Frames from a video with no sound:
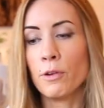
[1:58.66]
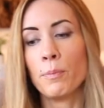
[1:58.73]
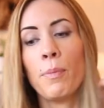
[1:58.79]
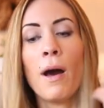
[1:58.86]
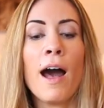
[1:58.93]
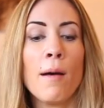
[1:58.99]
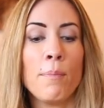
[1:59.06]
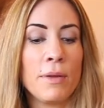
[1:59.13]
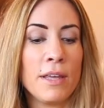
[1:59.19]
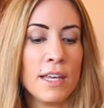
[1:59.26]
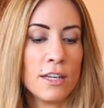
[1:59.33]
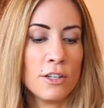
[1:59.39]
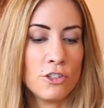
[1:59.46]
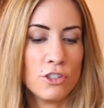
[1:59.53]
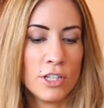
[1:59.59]
for
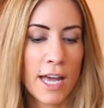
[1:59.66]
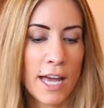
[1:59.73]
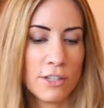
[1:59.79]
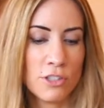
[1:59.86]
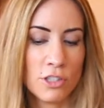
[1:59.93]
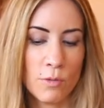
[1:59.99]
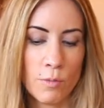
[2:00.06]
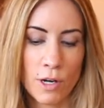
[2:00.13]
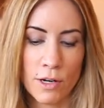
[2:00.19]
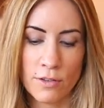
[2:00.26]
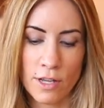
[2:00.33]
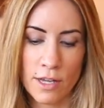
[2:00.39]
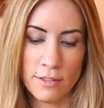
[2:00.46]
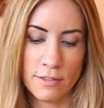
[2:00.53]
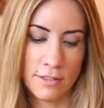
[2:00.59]
Poppy, she actually wears
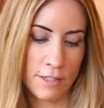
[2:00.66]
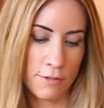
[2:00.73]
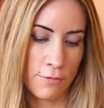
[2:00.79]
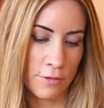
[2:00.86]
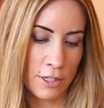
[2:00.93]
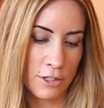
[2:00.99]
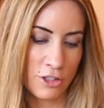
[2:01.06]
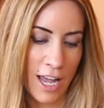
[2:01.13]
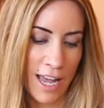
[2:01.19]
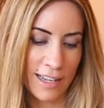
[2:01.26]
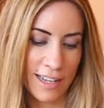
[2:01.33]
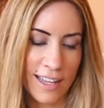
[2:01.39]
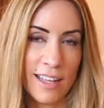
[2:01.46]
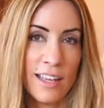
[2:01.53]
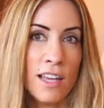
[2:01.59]
a different
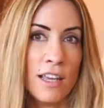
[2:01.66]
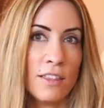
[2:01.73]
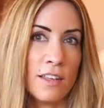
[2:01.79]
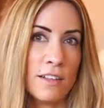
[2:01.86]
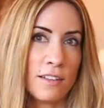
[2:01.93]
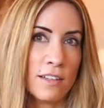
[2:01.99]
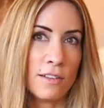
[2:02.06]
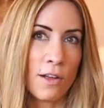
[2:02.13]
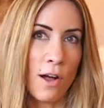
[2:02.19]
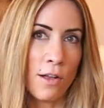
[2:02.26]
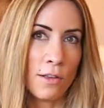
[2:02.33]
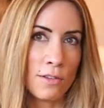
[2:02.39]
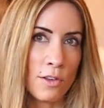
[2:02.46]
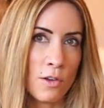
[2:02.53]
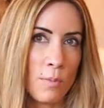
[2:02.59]
jacket. This is
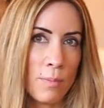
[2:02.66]
also